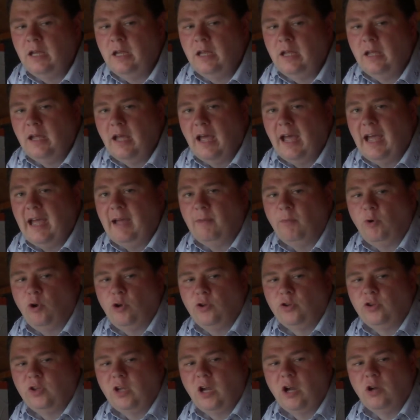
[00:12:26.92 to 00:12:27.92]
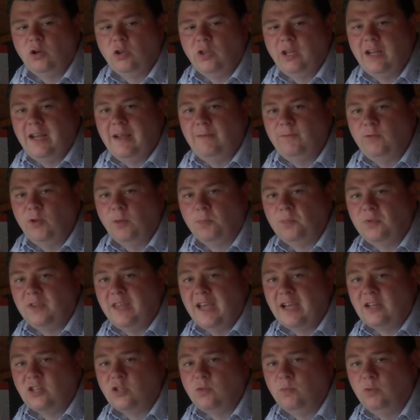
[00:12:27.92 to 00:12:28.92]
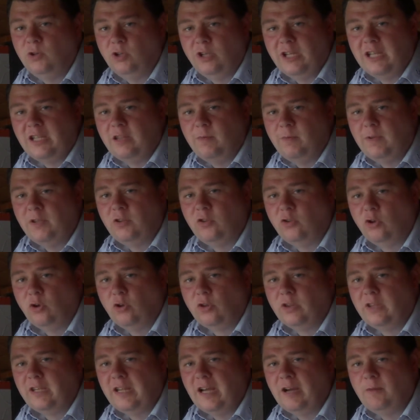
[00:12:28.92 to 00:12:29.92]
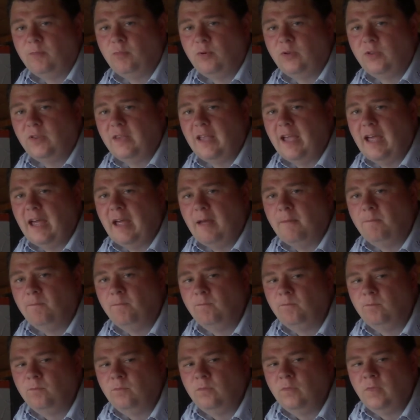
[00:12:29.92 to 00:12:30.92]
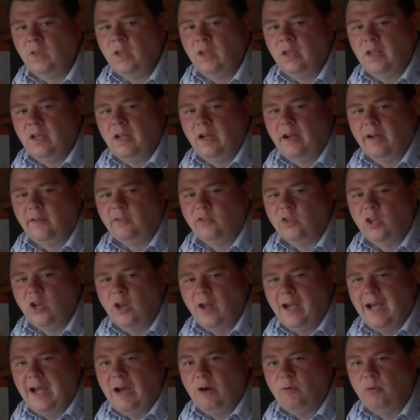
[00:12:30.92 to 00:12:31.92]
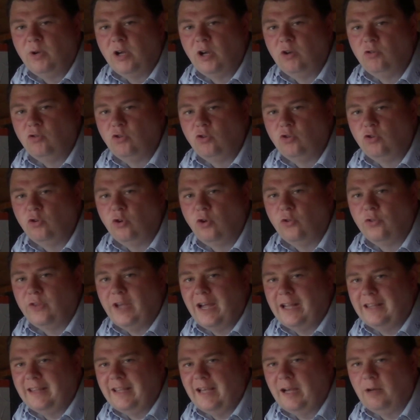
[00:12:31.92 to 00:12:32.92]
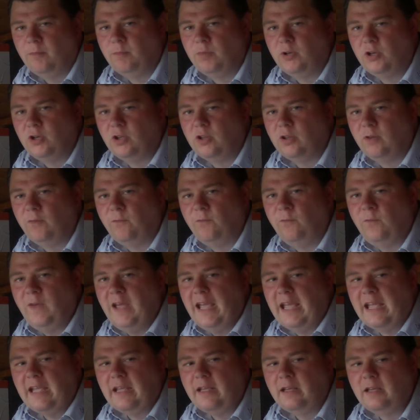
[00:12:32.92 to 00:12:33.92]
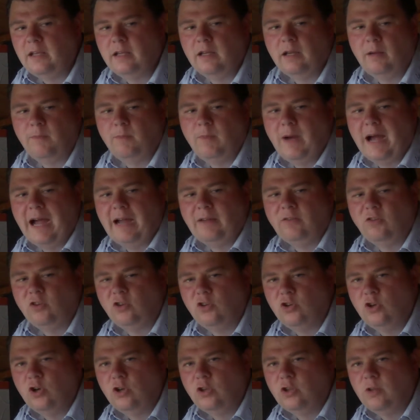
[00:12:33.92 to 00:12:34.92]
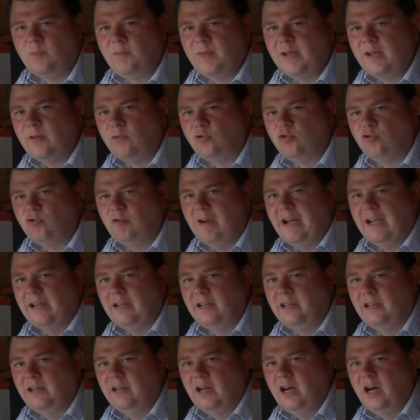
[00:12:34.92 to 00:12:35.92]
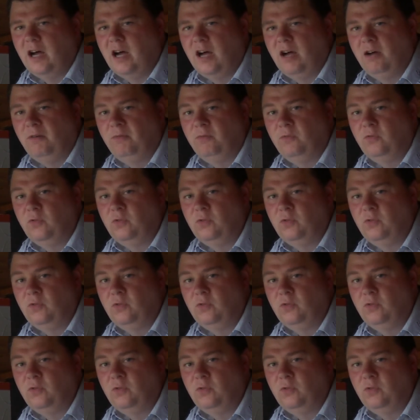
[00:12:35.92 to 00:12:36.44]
Also, the lift up section will need to be sorted out with them. Don't know how we're going to sort that out, because I think I might have to cut a bit of track in half